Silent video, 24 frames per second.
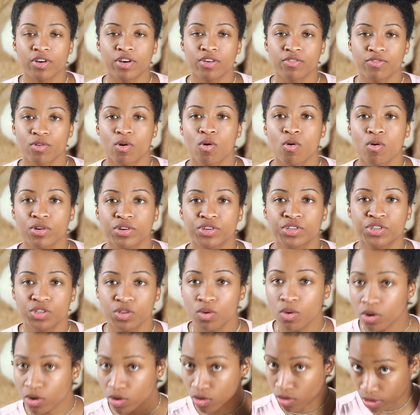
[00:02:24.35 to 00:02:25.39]
of course
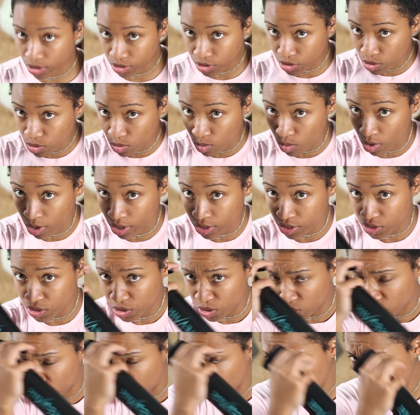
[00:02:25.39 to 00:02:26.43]
you are going to want
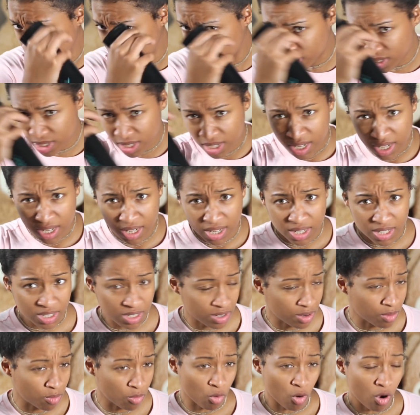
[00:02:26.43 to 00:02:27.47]
to use
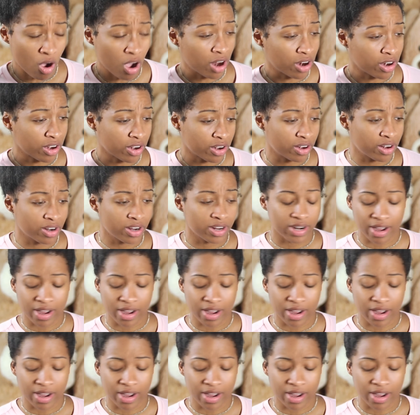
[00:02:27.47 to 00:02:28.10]
some water.